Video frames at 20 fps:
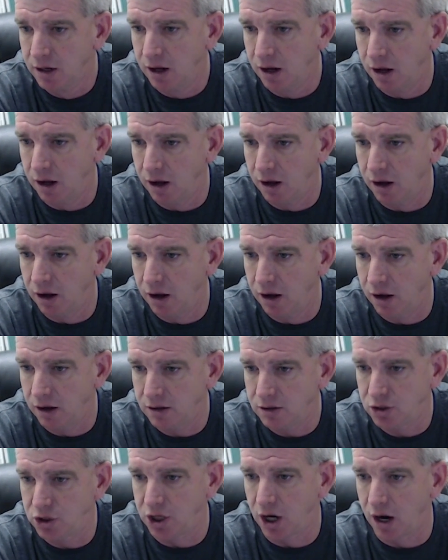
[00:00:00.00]

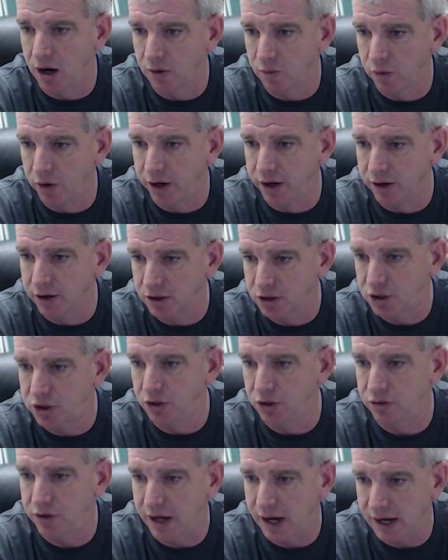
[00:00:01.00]
John Winters,
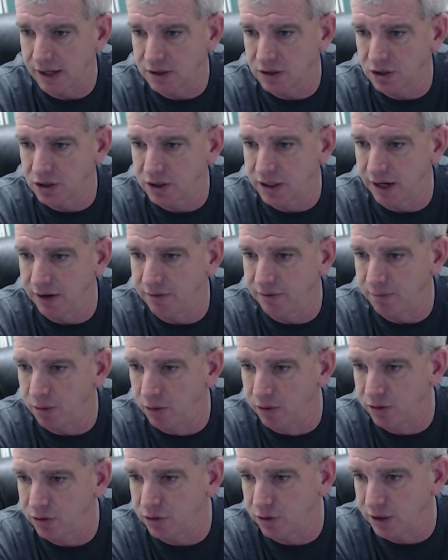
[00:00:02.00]

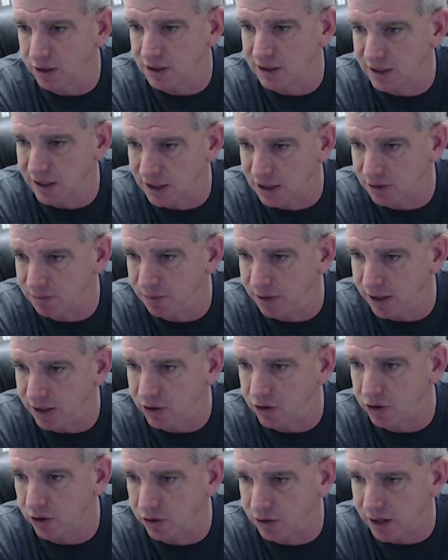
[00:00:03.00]
2007.3 6-speed
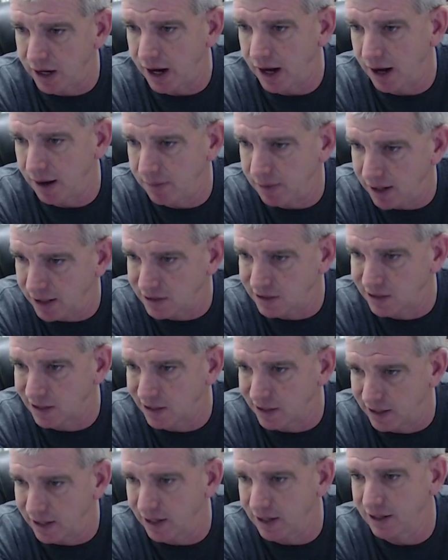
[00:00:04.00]
crew cab. It's a
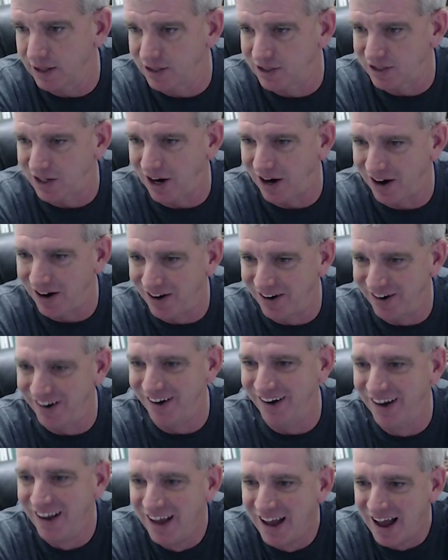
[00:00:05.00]
gutless
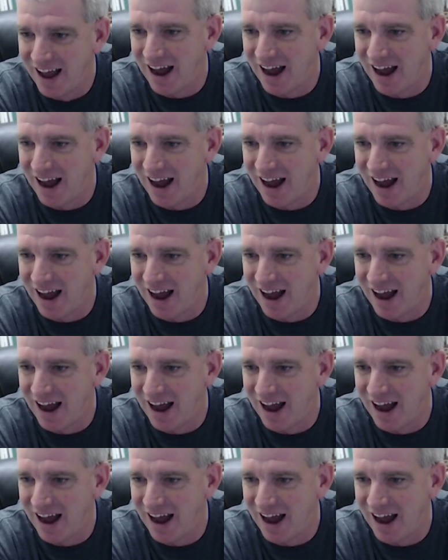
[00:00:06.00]
turd.